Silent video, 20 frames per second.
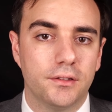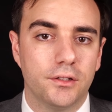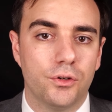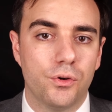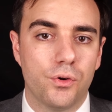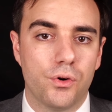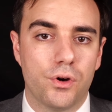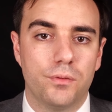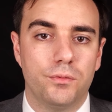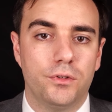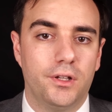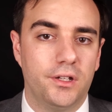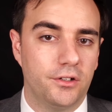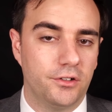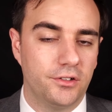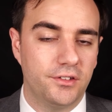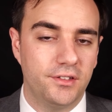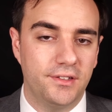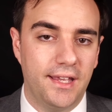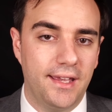the court will
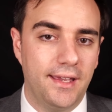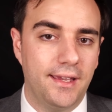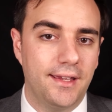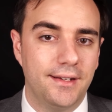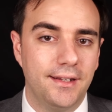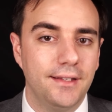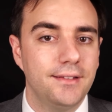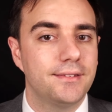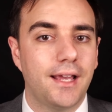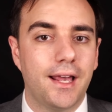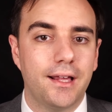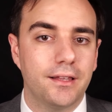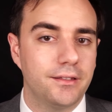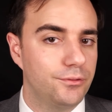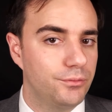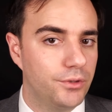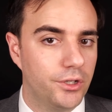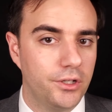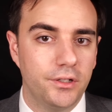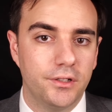understand exactly
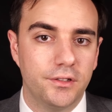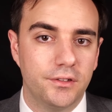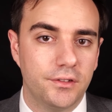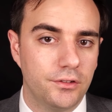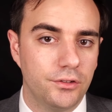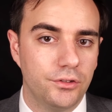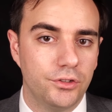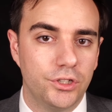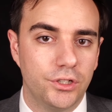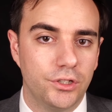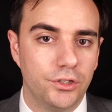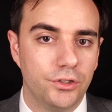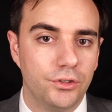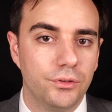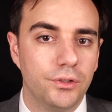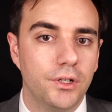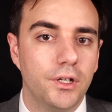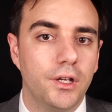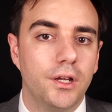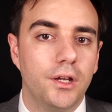what institution
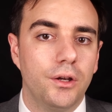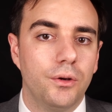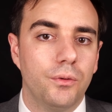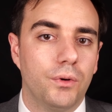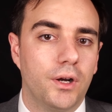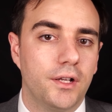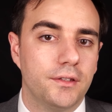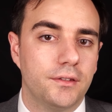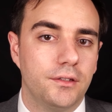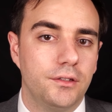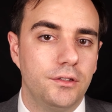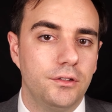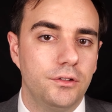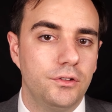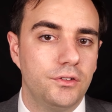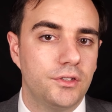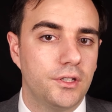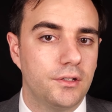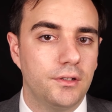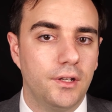you want to
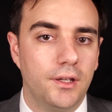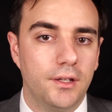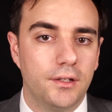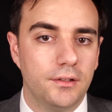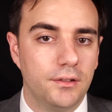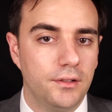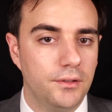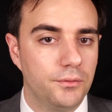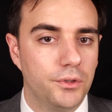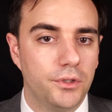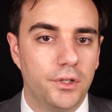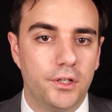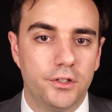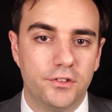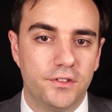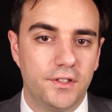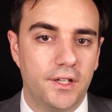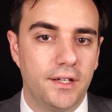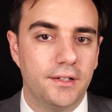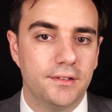use, and will
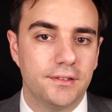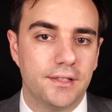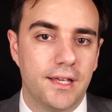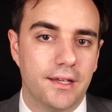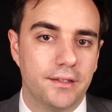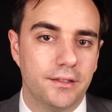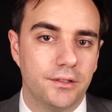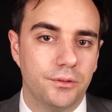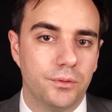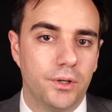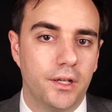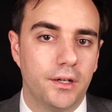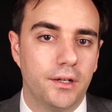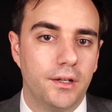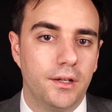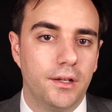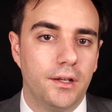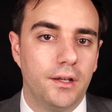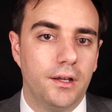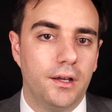understand exactly what
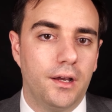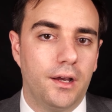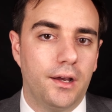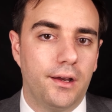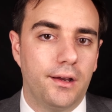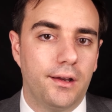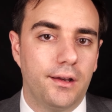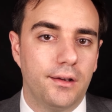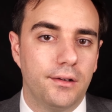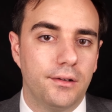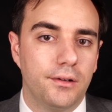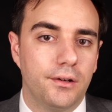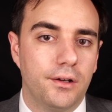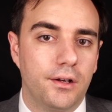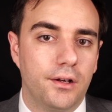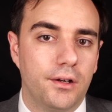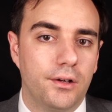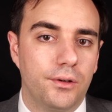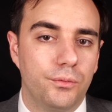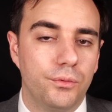
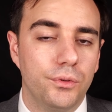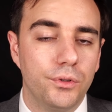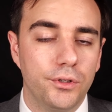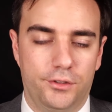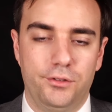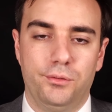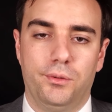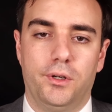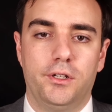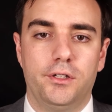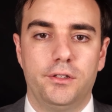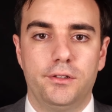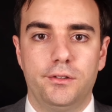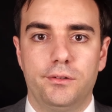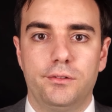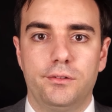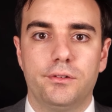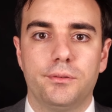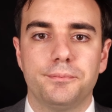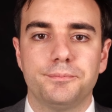rules you want to
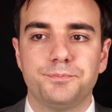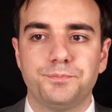use.